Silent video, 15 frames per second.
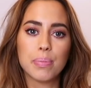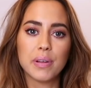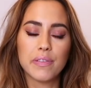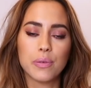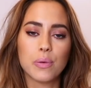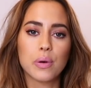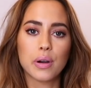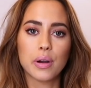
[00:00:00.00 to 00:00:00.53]

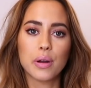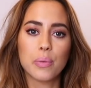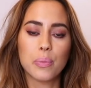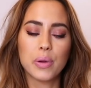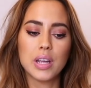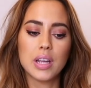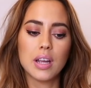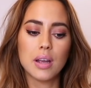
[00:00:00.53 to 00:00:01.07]
before
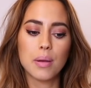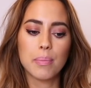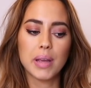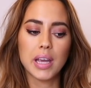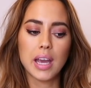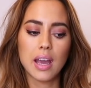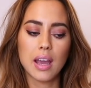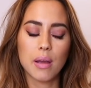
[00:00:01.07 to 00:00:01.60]
we
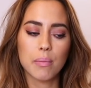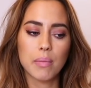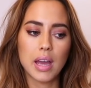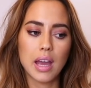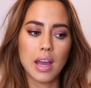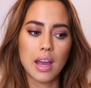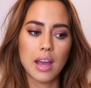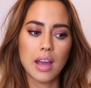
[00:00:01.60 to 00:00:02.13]
became
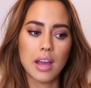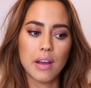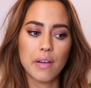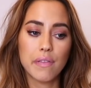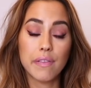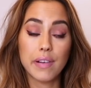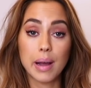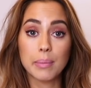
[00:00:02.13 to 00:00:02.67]
a
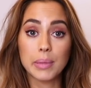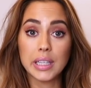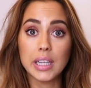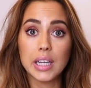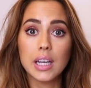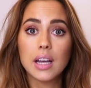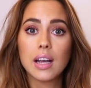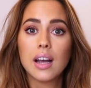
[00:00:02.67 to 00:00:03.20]

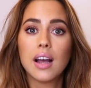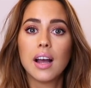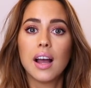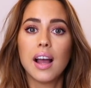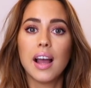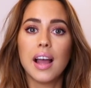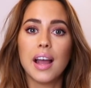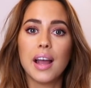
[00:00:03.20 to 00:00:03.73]
family.
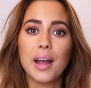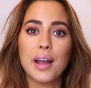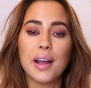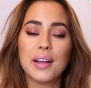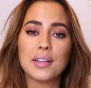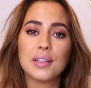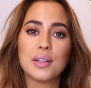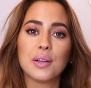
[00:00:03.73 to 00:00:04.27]

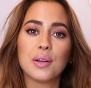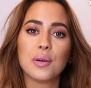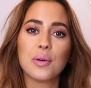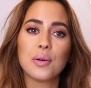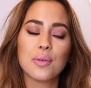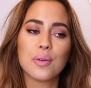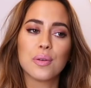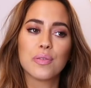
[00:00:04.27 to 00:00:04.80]
And
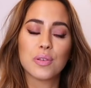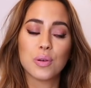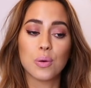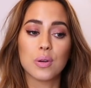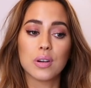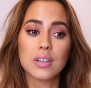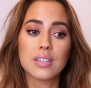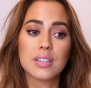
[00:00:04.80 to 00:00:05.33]
of
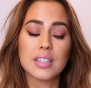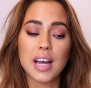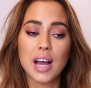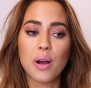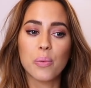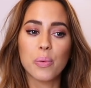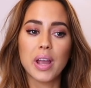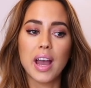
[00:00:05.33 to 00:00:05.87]
course,
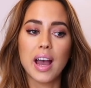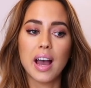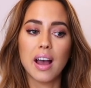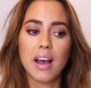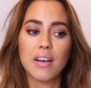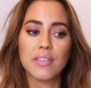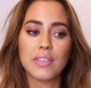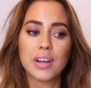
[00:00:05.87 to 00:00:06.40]
now we
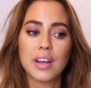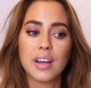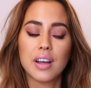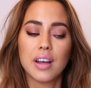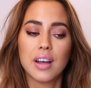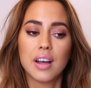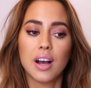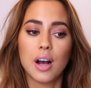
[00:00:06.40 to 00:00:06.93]
have
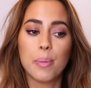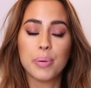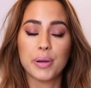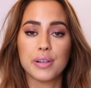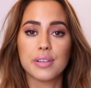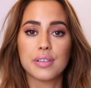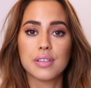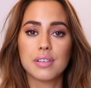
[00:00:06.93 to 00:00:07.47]
a
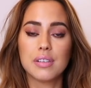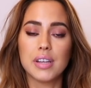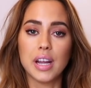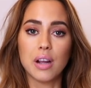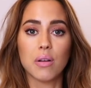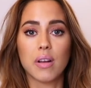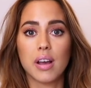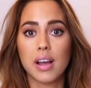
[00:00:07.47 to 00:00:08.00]
person,
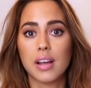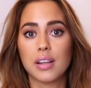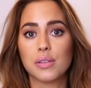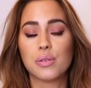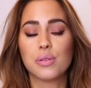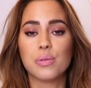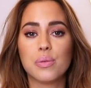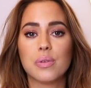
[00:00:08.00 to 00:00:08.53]
Nicola,
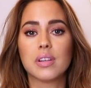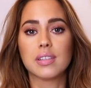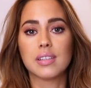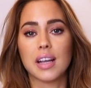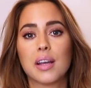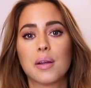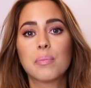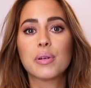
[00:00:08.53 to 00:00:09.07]
and soon a
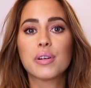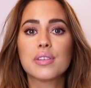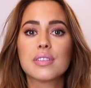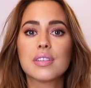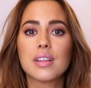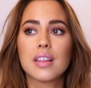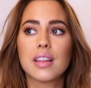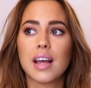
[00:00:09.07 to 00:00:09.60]
second
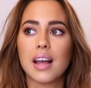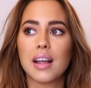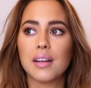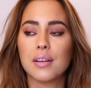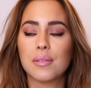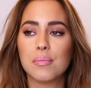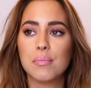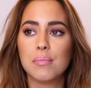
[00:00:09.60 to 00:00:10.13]
person
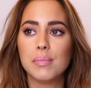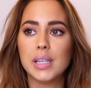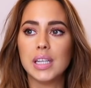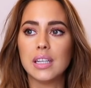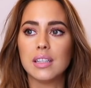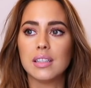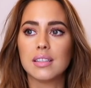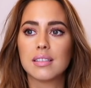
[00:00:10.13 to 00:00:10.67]
that
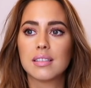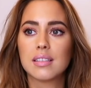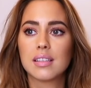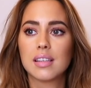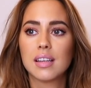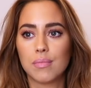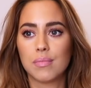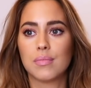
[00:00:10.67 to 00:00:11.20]
means
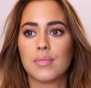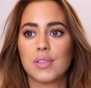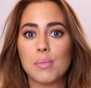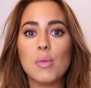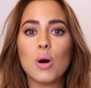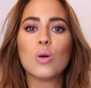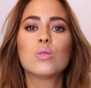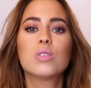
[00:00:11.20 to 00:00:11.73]
the
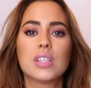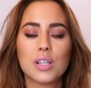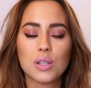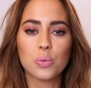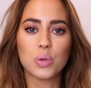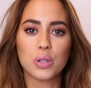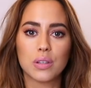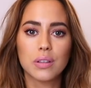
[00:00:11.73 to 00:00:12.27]
most in
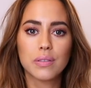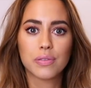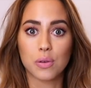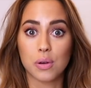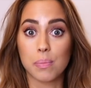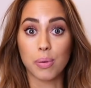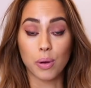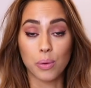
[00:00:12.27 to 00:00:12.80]
the world
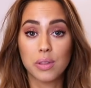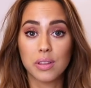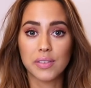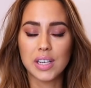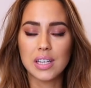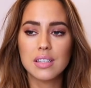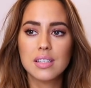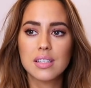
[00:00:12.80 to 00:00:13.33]
for both of
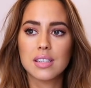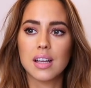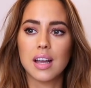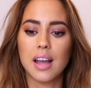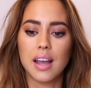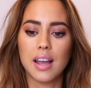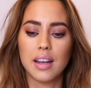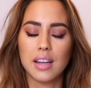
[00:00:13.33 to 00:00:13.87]
us.
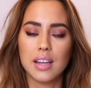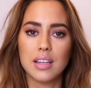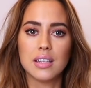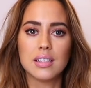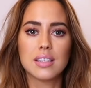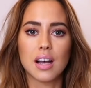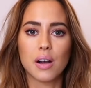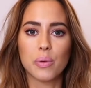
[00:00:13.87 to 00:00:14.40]
And he
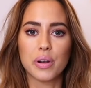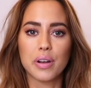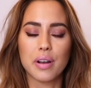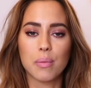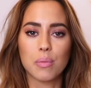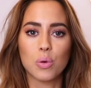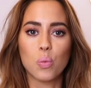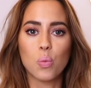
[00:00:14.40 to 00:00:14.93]
is our
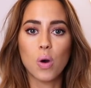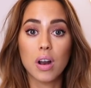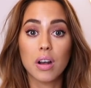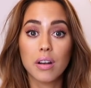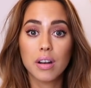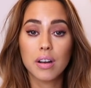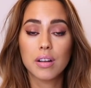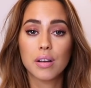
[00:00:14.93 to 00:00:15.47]
number
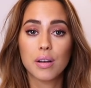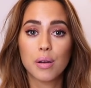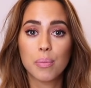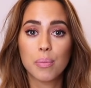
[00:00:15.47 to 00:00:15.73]
one